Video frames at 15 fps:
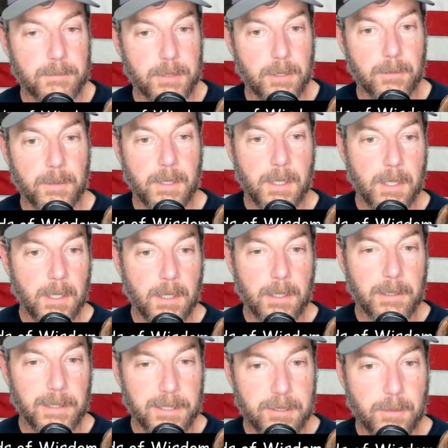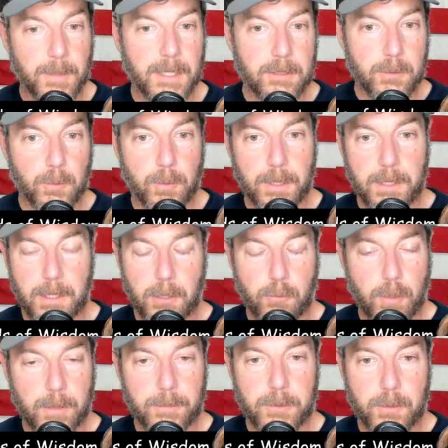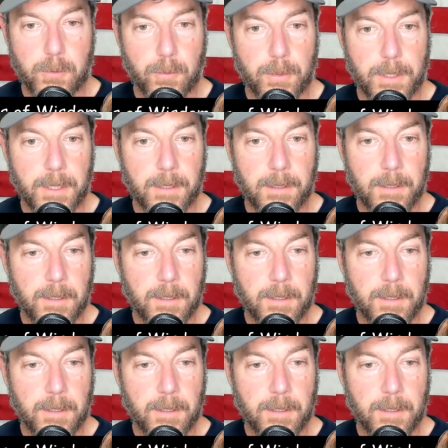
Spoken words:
So listen to Mike's story. Incredible story.